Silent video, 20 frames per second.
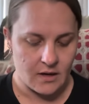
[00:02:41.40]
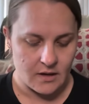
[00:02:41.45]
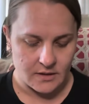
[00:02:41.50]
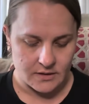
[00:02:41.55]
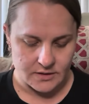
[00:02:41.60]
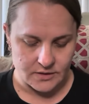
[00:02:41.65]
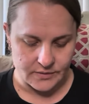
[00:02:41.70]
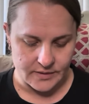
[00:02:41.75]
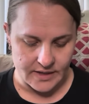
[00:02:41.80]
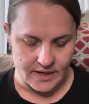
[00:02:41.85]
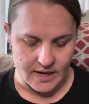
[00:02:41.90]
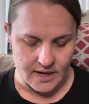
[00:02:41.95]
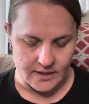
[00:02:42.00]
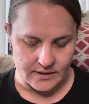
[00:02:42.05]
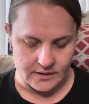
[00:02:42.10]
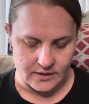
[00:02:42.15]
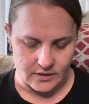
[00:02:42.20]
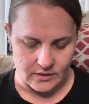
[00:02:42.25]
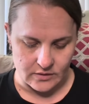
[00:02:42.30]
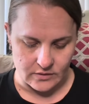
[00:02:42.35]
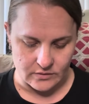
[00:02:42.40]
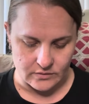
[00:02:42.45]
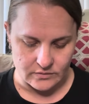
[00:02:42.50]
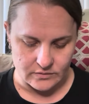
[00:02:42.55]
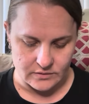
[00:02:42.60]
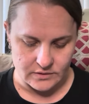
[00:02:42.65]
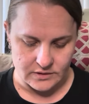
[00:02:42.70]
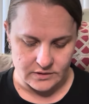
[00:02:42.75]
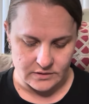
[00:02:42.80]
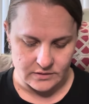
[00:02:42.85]
So I got
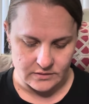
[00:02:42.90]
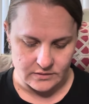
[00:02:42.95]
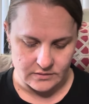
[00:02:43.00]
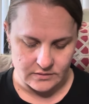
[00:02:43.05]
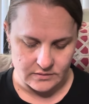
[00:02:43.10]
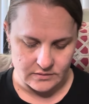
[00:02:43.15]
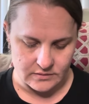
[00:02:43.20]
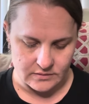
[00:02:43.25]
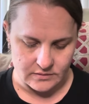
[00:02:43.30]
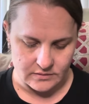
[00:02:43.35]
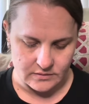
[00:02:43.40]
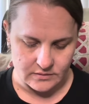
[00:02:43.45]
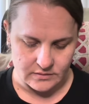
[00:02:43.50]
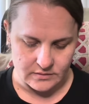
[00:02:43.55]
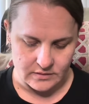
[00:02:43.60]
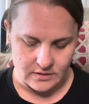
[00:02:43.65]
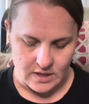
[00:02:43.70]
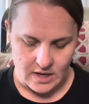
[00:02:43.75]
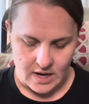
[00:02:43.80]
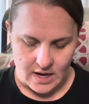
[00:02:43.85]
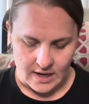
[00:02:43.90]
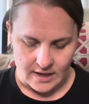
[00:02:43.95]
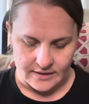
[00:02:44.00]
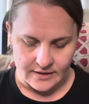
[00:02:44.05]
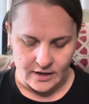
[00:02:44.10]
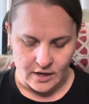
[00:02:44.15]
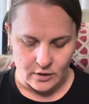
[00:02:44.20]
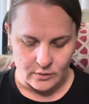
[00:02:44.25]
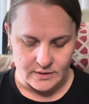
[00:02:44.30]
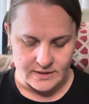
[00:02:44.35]
those. And
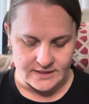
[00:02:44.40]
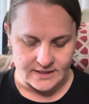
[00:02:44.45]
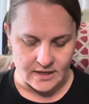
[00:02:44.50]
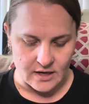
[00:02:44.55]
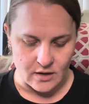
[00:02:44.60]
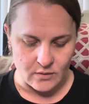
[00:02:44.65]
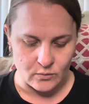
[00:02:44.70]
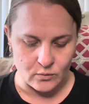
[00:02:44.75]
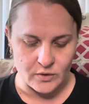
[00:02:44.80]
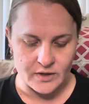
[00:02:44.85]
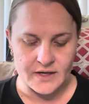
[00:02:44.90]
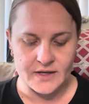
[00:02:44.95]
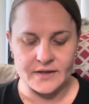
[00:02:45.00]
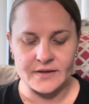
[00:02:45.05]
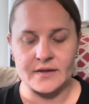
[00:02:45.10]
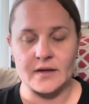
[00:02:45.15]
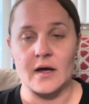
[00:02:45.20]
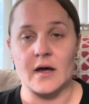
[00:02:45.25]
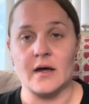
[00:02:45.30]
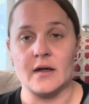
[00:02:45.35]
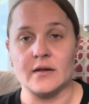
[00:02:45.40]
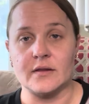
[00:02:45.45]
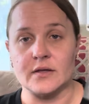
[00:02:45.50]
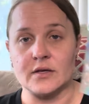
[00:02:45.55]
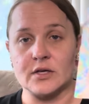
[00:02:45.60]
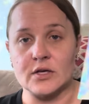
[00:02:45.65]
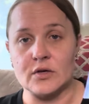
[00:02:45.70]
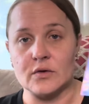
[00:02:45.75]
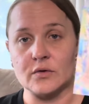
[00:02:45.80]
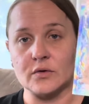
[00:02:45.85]
they always come with the
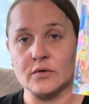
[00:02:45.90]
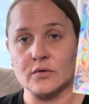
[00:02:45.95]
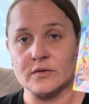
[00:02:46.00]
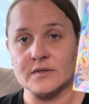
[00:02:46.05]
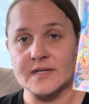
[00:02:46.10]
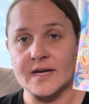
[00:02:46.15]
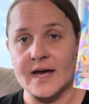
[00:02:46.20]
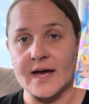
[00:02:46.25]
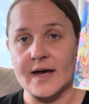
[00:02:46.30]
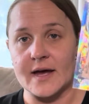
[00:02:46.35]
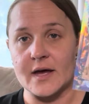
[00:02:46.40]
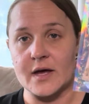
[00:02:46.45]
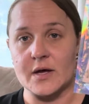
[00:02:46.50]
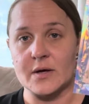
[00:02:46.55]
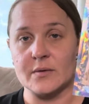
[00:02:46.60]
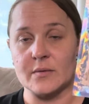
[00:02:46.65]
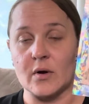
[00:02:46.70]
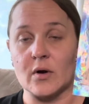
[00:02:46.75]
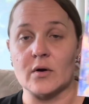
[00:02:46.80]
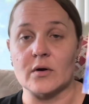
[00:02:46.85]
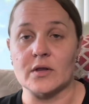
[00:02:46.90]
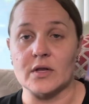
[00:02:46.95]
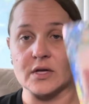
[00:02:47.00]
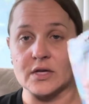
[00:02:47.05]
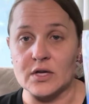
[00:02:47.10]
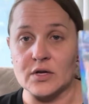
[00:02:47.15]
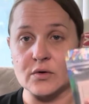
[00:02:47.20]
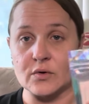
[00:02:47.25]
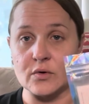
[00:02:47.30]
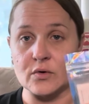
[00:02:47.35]
cuticle tab or the
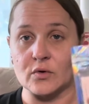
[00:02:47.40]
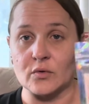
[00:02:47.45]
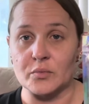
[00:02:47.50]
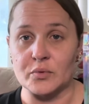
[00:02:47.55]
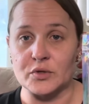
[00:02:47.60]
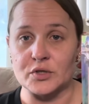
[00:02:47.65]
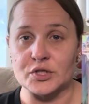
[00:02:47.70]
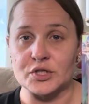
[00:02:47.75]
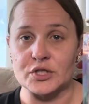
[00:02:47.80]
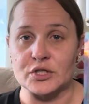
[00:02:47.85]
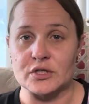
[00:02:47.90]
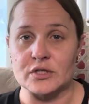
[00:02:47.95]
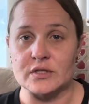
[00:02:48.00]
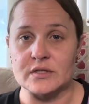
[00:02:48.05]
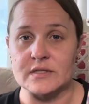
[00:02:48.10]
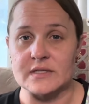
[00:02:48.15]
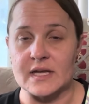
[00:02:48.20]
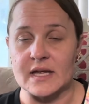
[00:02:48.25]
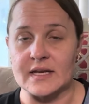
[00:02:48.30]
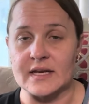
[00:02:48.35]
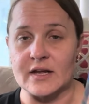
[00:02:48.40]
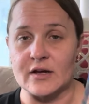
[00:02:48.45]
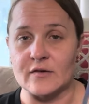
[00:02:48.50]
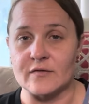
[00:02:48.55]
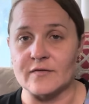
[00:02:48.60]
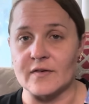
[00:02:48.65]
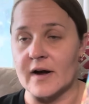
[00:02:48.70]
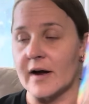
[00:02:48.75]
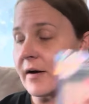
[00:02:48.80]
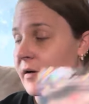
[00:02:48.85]
cuticle pushers, a nail
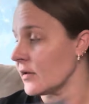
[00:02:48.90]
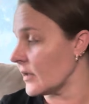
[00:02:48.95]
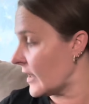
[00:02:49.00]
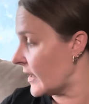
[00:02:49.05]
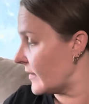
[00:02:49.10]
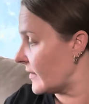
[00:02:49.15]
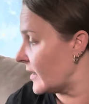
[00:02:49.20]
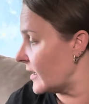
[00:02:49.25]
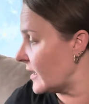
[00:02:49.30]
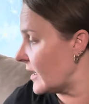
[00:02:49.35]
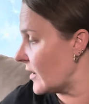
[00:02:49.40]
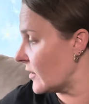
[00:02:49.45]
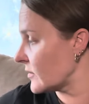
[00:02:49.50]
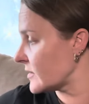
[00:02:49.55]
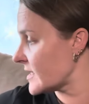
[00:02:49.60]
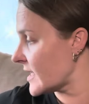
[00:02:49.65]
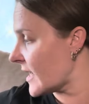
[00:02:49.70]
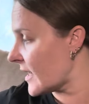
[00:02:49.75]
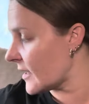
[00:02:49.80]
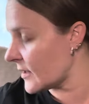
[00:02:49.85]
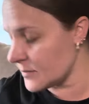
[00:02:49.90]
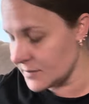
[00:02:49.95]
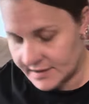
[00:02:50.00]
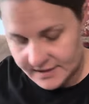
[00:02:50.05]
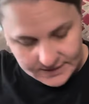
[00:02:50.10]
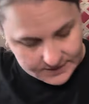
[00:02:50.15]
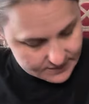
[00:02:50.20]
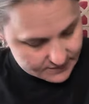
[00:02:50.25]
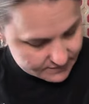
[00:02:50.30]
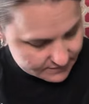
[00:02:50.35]
file, and the nail
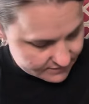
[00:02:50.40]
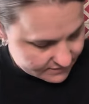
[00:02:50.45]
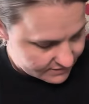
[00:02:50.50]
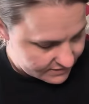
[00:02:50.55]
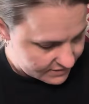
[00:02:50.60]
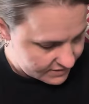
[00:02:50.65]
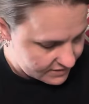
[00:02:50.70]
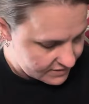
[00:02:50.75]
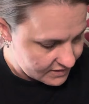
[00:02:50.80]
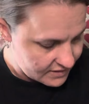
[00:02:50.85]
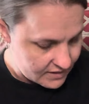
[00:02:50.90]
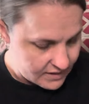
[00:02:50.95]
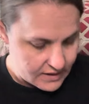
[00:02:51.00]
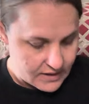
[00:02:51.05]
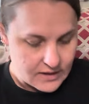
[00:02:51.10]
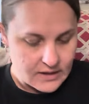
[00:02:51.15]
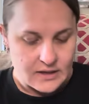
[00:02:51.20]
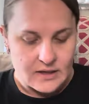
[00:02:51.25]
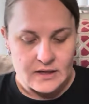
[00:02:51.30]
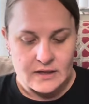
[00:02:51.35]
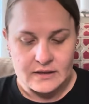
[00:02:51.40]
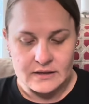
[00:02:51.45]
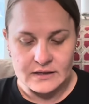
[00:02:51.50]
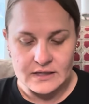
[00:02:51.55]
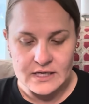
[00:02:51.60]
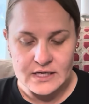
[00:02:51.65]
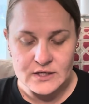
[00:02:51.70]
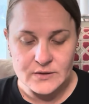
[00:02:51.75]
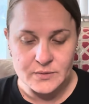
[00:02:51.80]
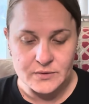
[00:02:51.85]
tabs.
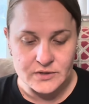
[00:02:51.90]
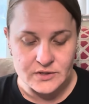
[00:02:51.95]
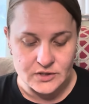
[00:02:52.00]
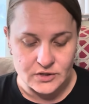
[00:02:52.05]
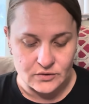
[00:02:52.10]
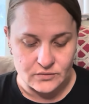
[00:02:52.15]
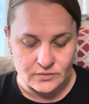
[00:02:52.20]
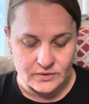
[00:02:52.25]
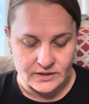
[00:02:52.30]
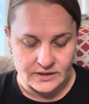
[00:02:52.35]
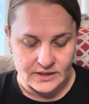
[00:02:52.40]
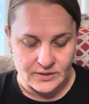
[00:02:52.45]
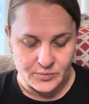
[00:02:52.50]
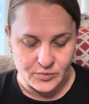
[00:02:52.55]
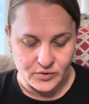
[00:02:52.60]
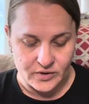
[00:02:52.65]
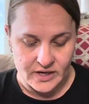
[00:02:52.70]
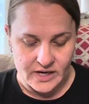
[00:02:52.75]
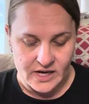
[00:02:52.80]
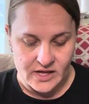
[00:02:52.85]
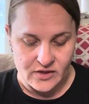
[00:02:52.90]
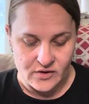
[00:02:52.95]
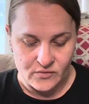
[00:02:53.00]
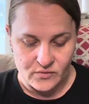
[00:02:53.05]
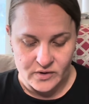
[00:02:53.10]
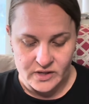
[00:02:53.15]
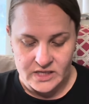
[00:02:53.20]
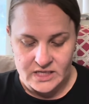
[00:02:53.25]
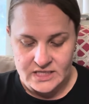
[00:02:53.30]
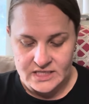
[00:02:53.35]
These ones are really pretty. They're
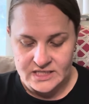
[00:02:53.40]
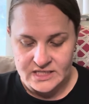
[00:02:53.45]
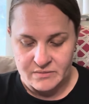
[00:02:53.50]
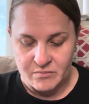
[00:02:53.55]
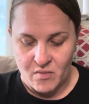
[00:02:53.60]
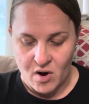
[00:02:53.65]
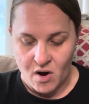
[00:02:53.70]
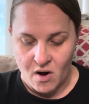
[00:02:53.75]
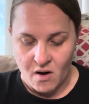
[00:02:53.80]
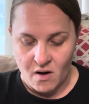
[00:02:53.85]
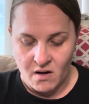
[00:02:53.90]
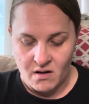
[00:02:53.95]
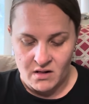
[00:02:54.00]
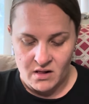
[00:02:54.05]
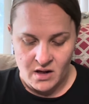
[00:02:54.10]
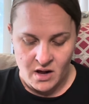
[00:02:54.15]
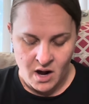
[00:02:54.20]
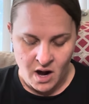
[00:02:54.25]
really small.